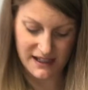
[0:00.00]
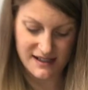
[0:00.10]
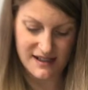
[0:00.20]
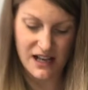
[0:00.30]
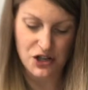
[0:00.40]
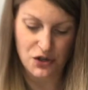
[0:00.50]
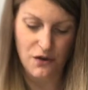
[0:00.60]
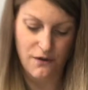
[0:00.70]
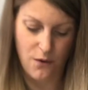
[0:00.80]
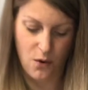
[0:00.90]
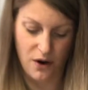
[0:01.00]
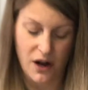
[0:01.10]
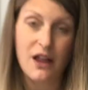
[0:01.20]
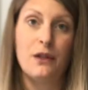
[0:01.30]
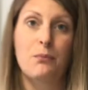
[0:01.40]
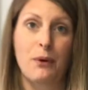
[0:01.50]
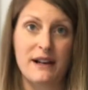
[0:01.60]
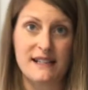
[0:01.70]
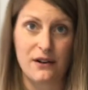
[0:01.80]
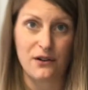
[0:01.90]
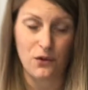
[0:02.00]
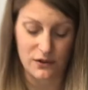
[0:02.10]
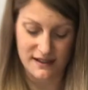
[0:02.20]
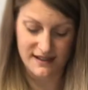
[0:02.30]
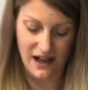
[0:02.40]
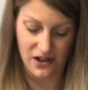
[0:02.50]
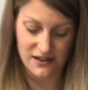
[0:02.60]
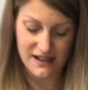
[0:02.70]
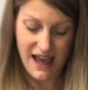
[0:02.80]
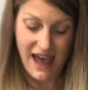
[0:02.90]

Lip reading: essential for the breakdown of old cells.